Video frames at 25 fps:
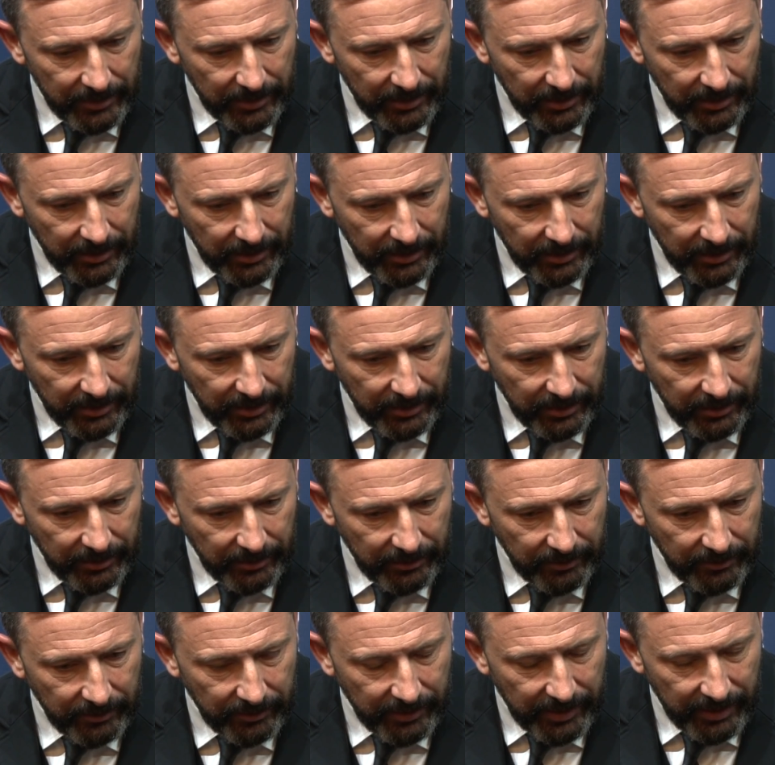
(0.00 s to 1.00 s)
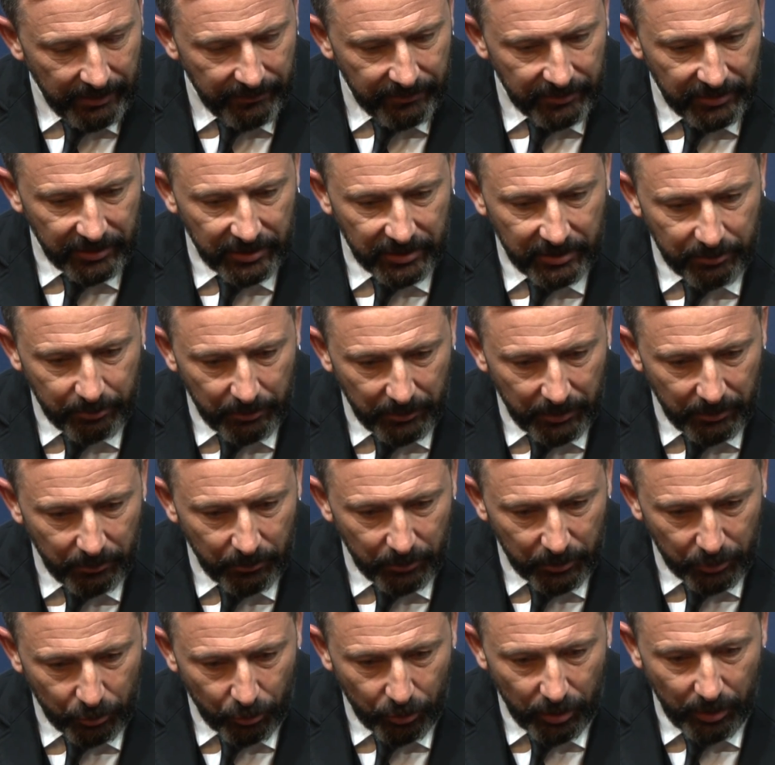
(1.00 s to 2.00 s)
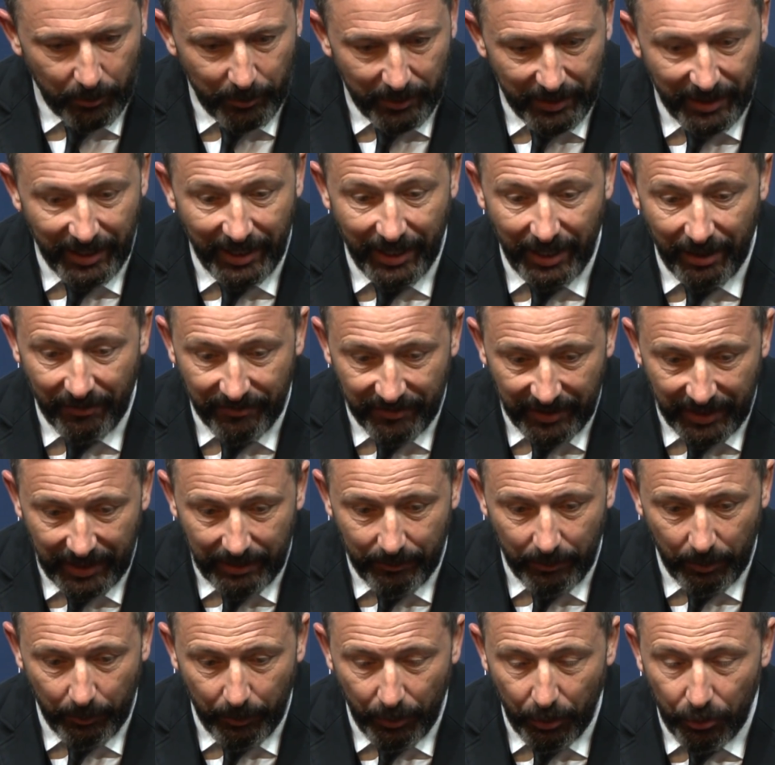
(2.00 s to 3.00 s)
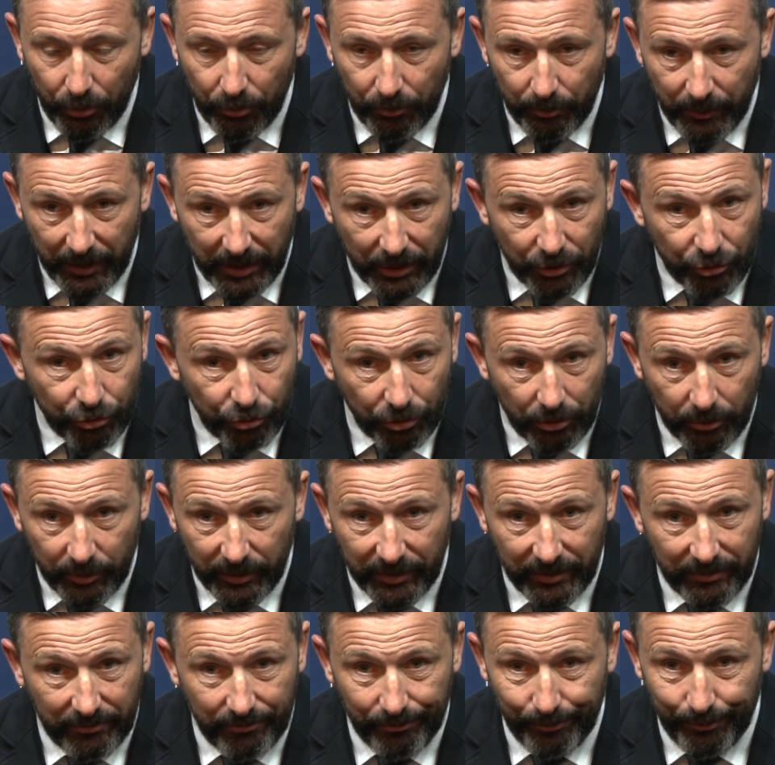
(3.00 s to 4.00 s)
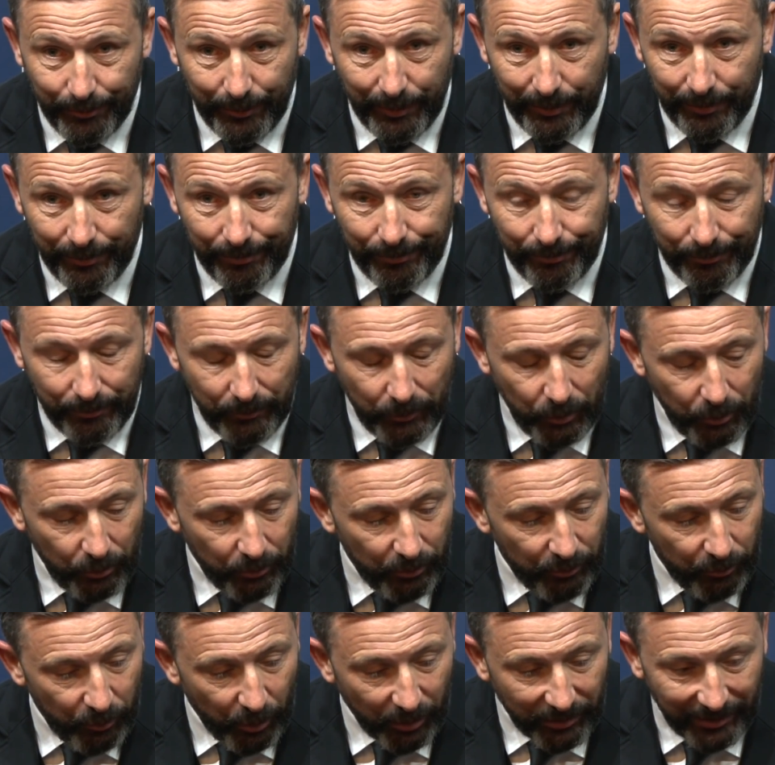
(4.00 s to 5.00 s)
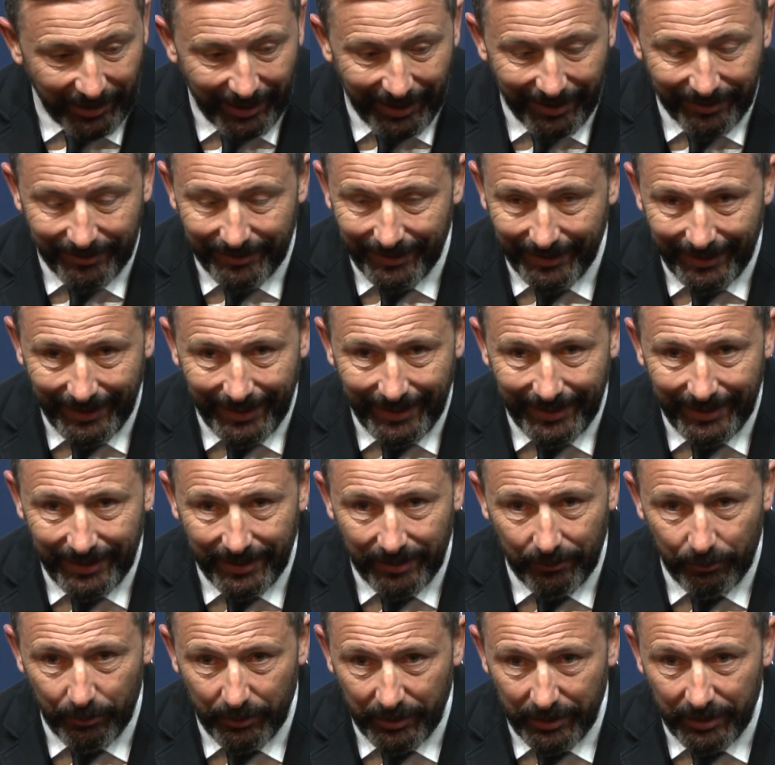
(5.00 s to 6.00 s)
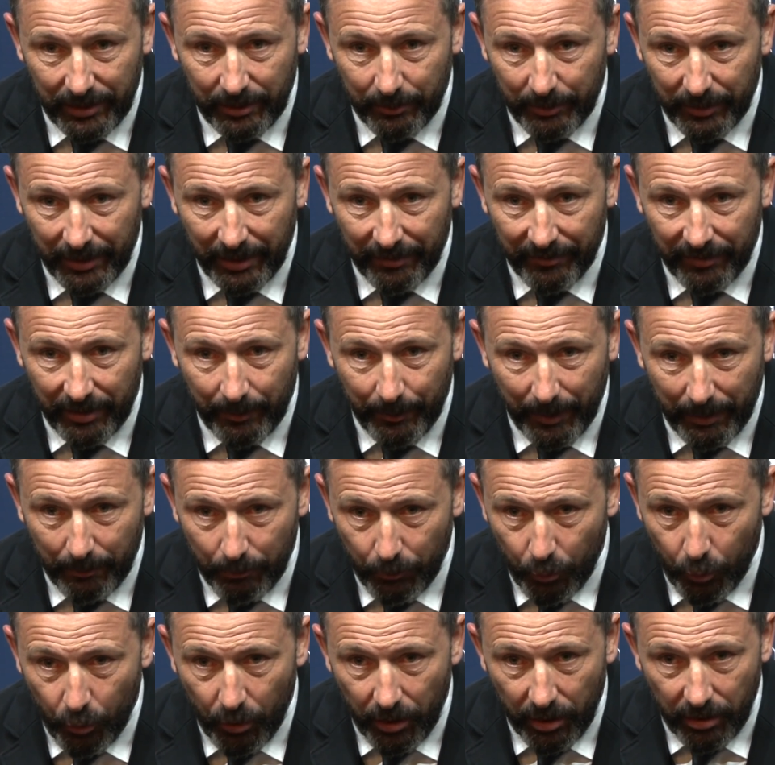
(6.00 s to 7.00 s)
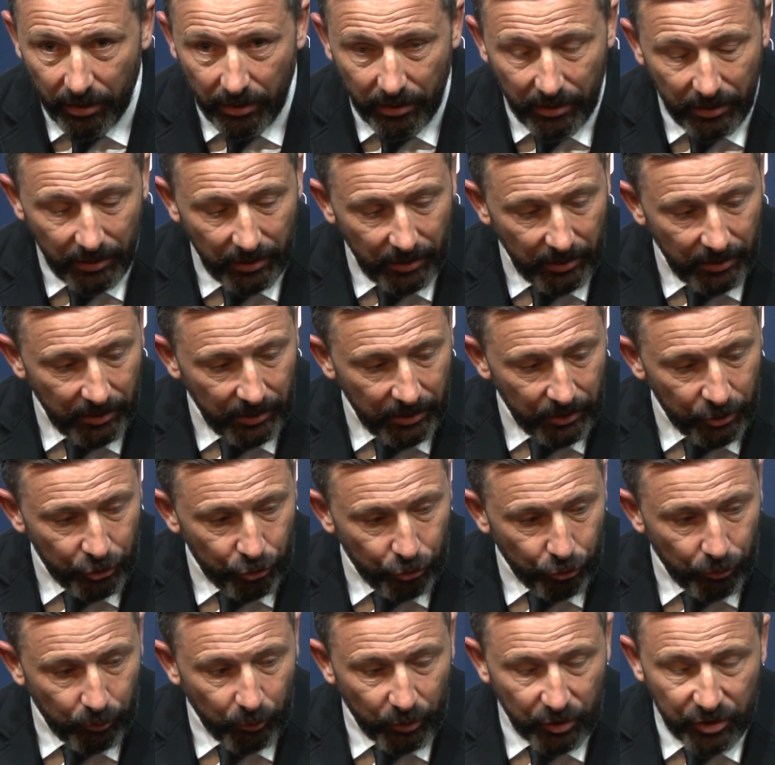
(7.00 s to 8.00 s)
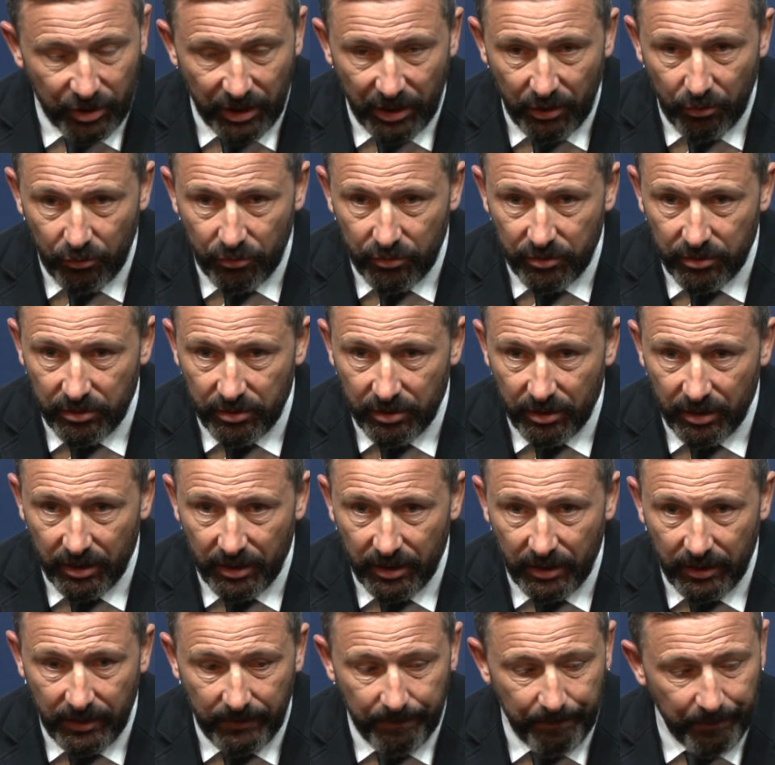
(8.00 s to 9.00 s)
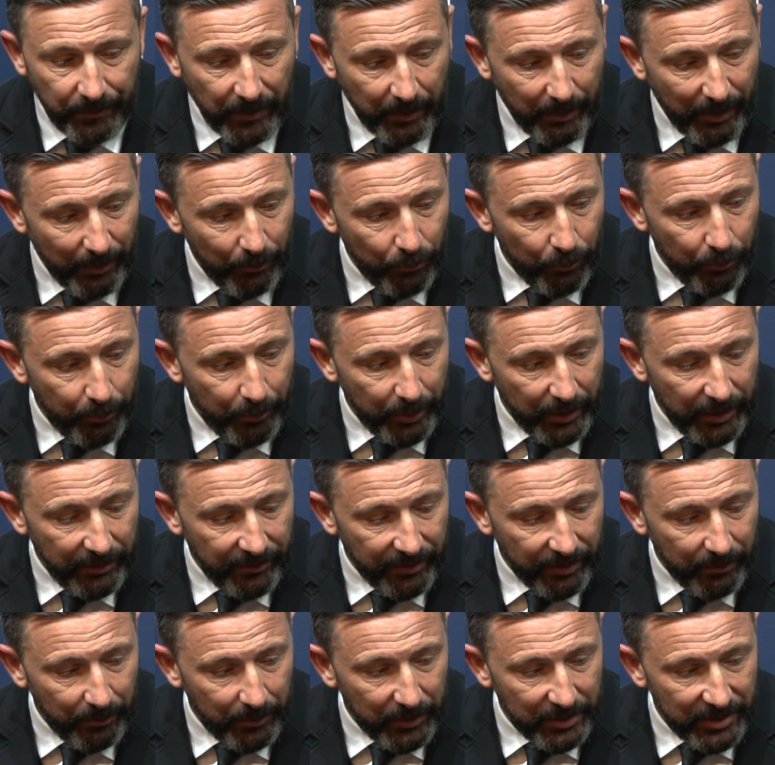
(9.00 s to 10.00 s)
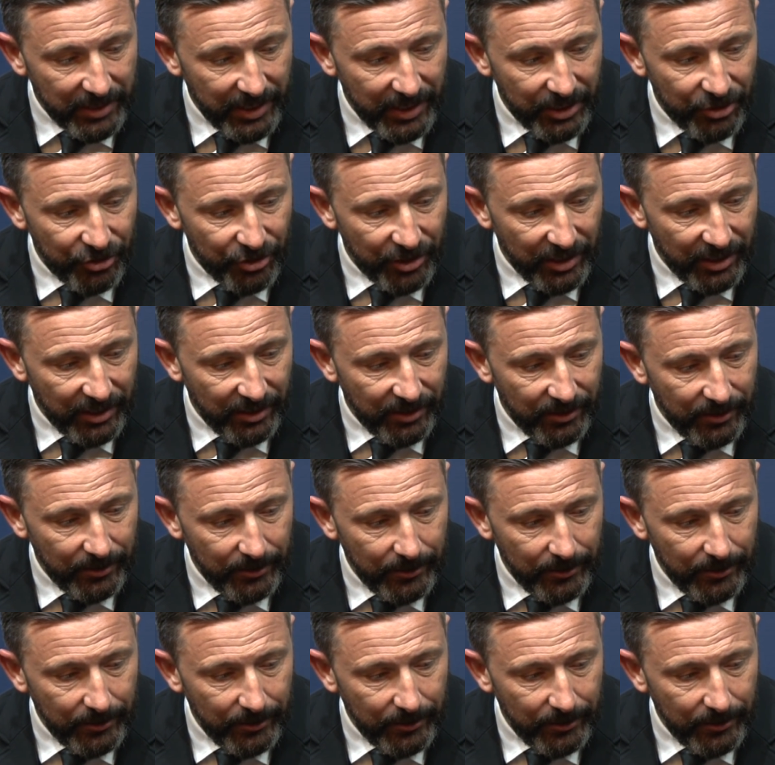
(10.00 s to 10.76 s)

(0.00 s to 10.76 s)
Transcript: the the emphasis was going to be at half time about making sure we we you know we've worked hard to get here. We need to be given a bit more, showing ourselves um, a bit braver in possession yet.